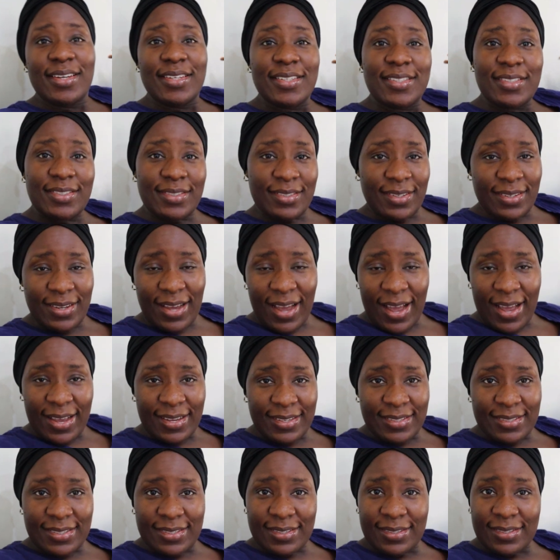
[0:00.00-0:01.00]
So
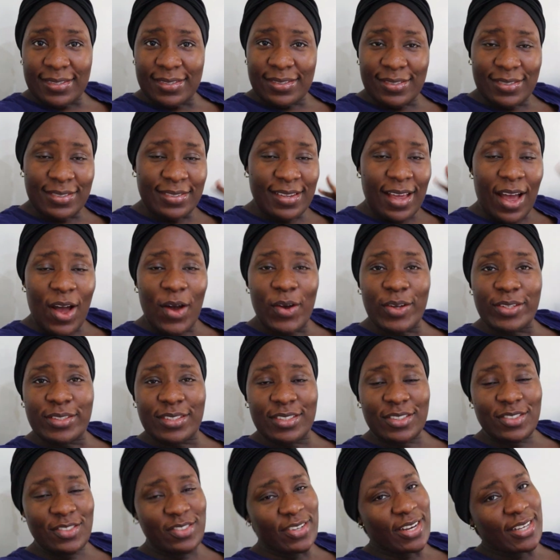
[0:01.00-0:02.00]
guys, those are all
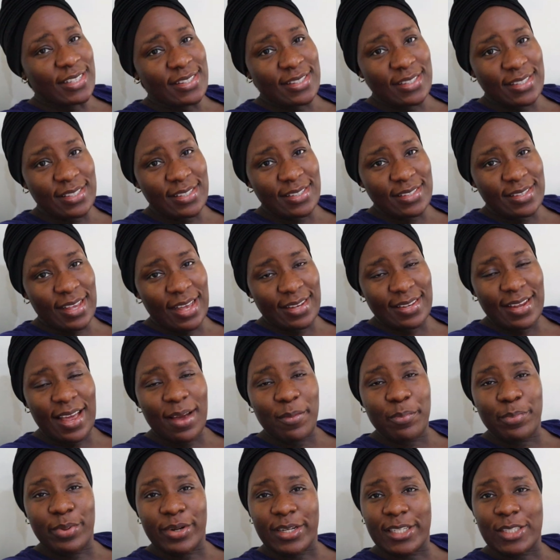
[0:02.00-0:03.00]
the dresses, and
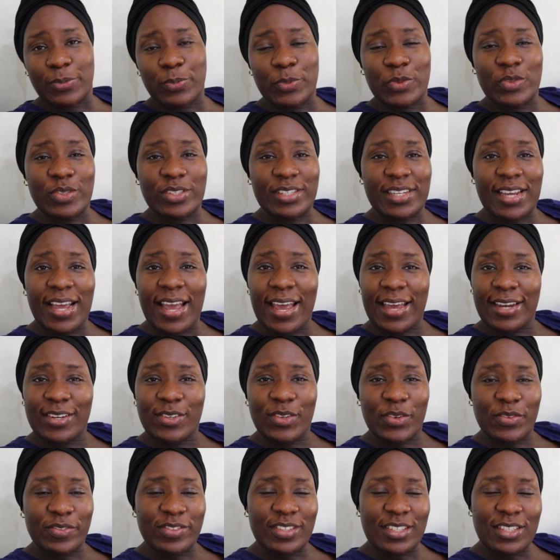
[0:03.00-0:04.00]
that brings me to the
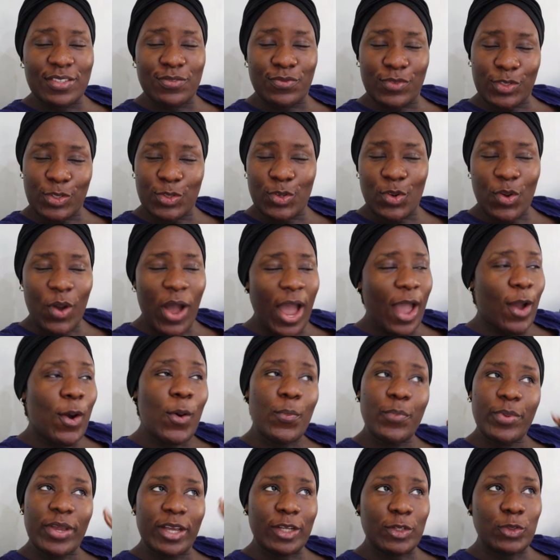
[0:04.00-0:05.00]
end of this video. I
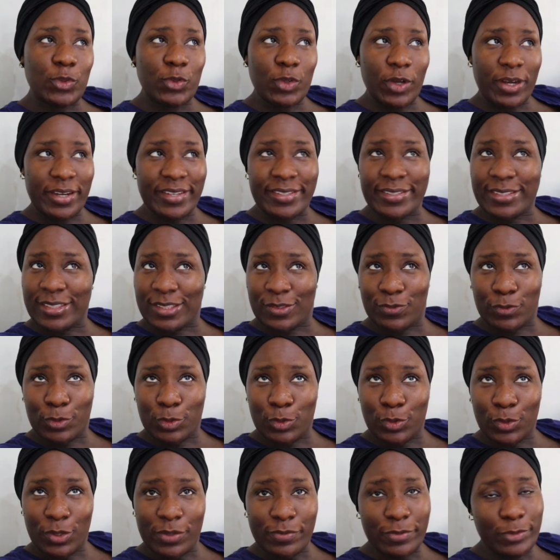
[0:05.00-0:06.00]
hope you enjoyed this
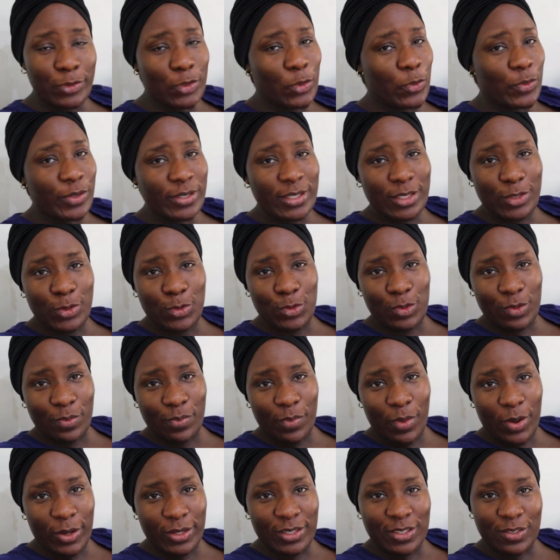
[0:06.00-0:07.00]
video, even though we didn't do
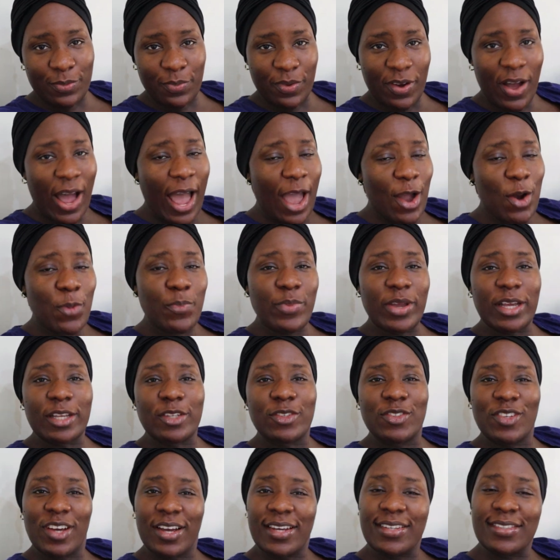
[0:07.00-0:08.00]
much, but I hope you
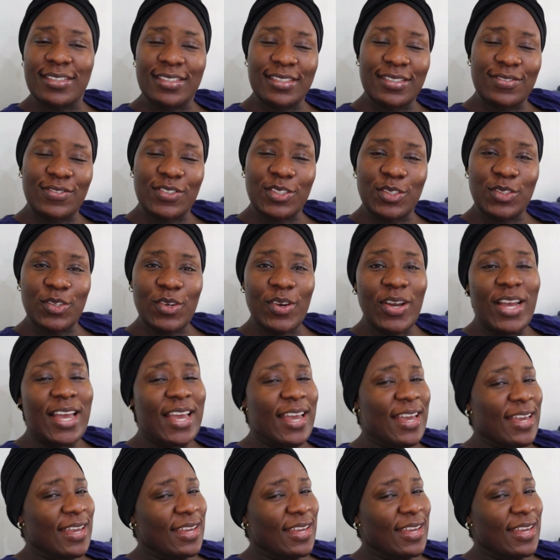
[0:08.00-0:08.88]
enjoyed this video.